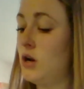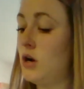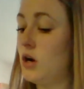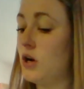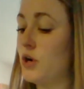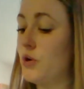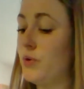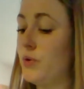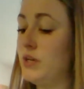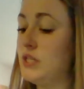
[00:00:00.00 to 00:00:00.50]

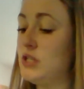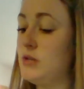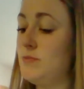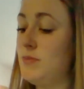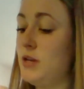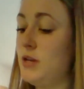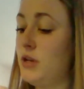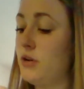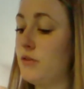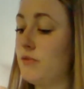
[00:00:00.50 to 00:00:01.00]
are going to
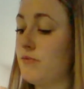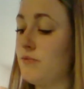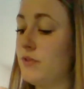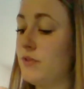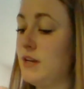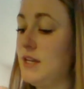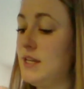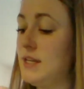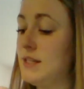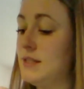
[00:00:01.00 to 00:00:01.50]
be your
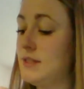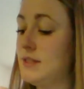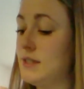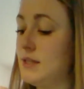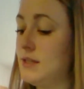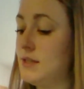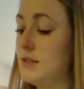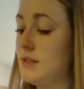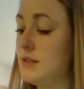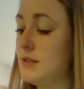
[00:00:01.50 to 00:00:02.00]

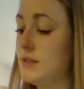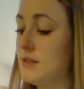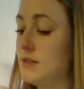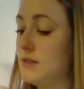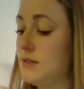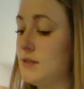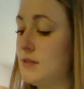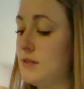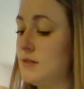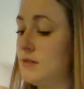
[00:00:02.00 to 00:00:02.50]

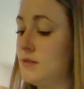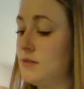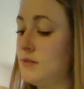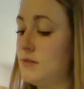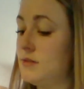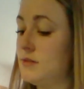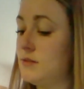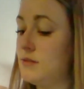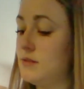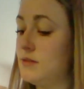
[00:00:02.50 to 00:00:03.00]
reasons.
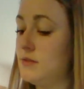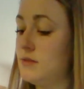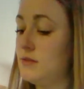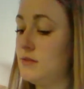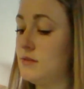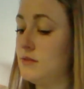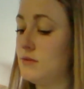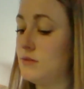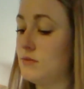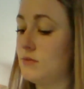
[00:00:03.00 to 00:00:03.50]

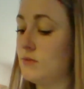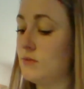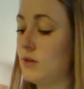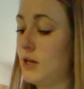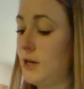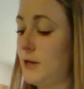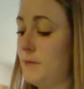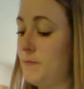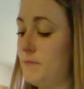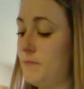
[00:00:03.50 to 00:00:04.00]

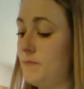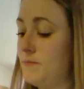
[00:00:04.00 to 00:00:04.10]
Okay?